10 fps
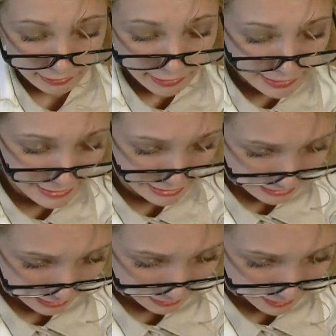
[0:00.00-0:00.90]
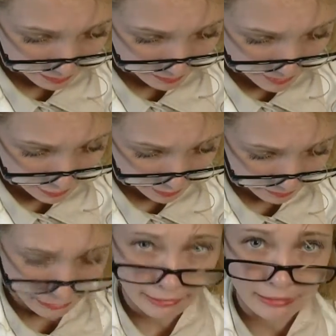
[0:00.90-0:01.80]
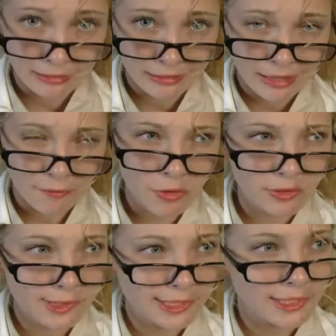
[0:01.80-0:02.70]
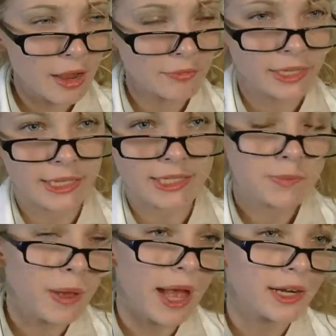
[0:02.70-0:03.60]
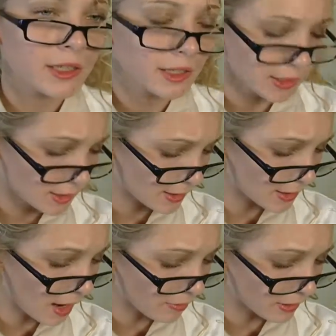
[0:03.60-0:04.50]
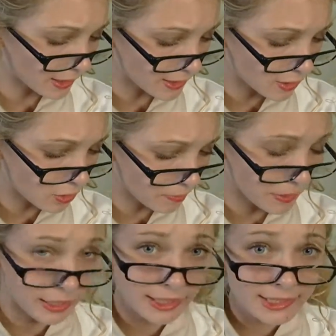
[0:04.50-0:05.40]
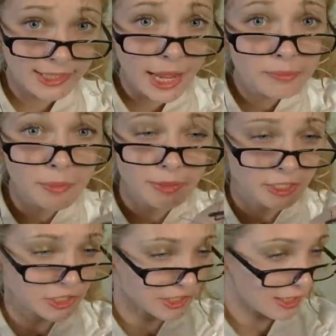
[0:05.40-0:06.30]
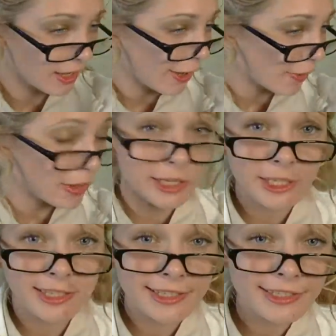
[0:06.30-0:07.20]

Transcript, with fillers: This is the tailless whip scorpion. Of course, it's not really a spider, and it's not really a scorpion, it's an amblypygid, which is